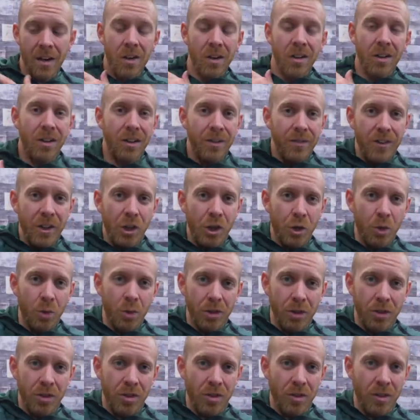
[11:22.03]
all of the
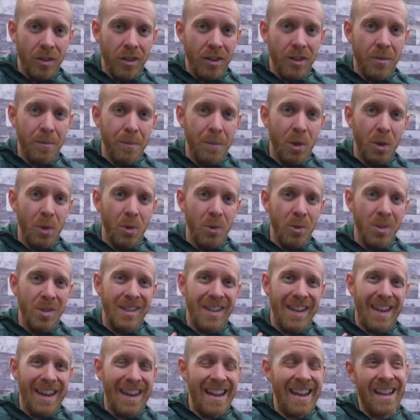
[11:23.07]
shoulders are
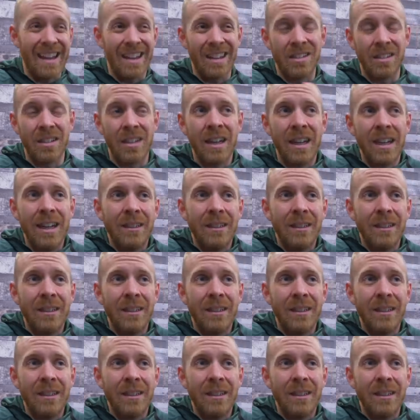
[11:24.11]
exposed and